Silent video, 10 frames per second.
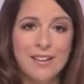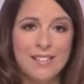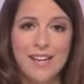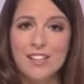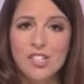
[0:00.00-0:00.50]

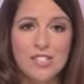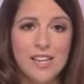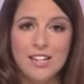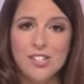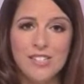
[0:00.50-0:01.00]
intelligence
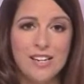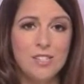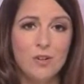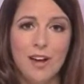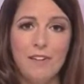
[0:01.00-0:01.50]

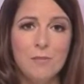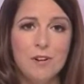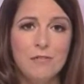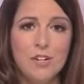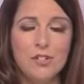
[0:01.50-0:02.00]
agencies or government
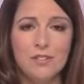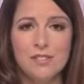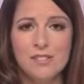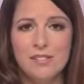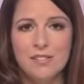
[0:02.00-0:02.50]

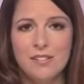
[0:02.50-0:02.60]
officials,